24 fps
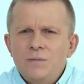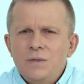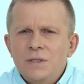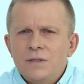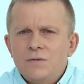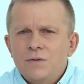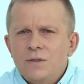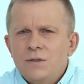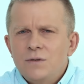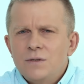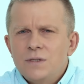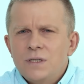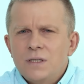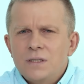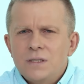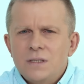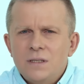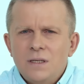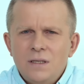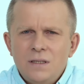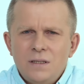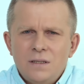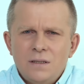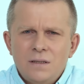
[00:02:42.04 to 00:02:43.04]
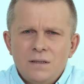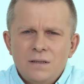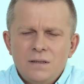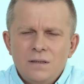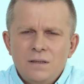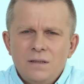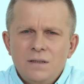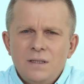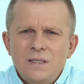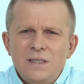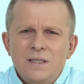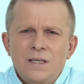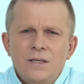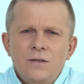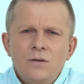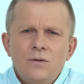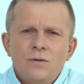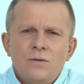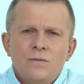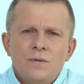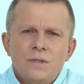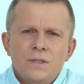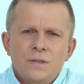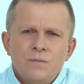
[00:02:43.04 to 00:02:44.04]
consciousness doesn't give you an
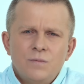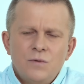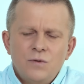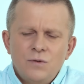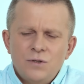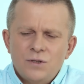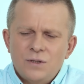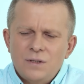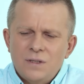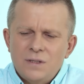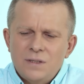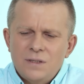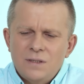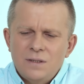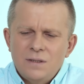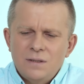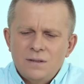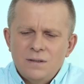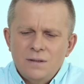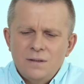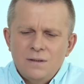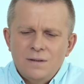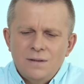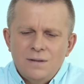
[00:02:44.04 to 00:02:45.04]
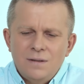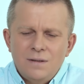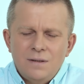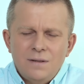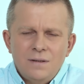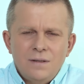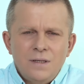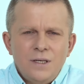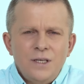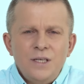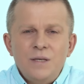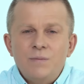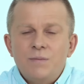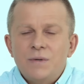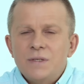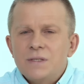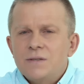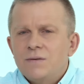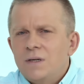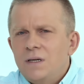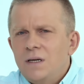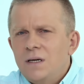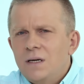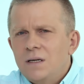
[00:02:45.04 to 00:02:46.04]
opportunity and
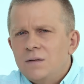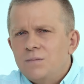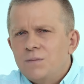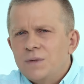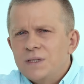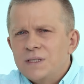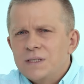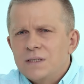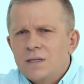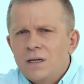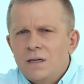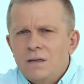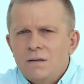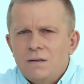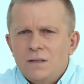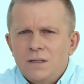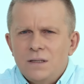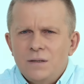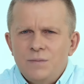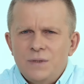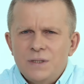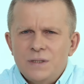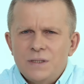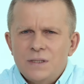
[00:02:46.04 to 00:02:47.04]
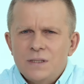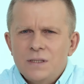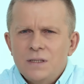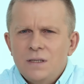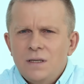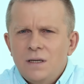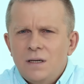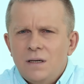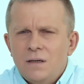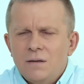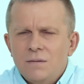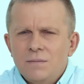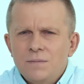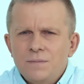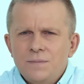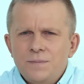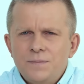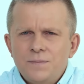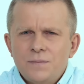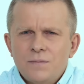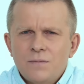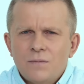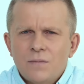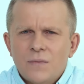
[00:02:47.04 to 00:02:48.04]
doesn't let you set a goal,
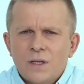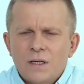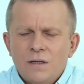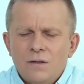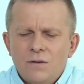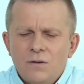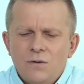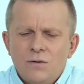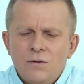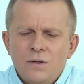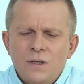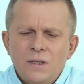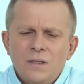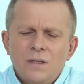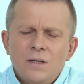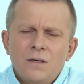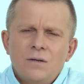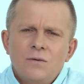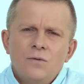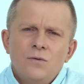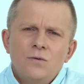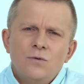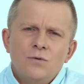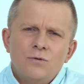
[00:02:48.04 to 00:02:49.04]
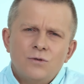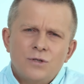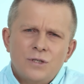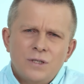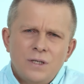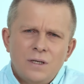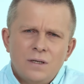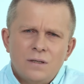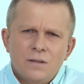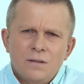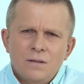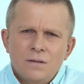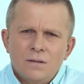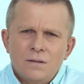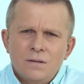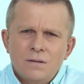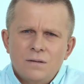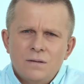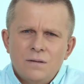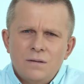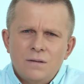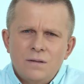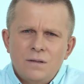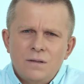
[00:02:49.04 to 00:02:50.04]
this is already
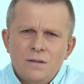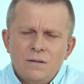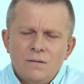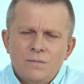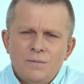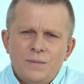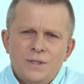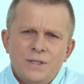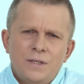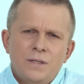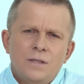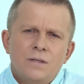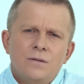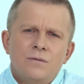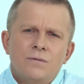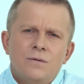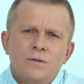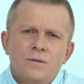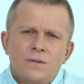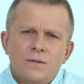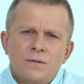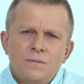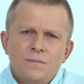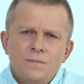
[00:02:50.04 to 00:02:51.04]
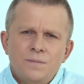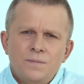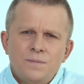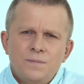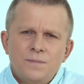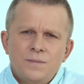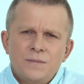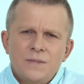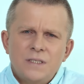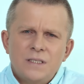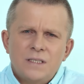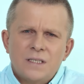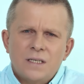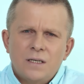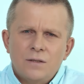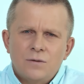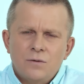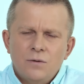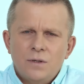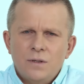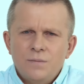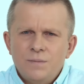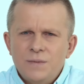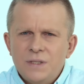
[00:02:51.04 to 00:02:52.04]
a verdict
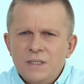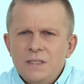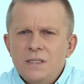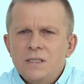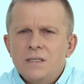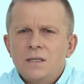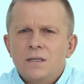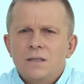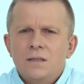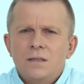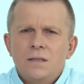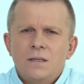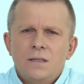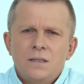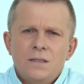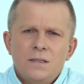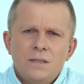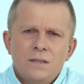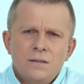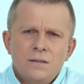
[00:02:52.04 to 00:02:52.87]
which you agree with.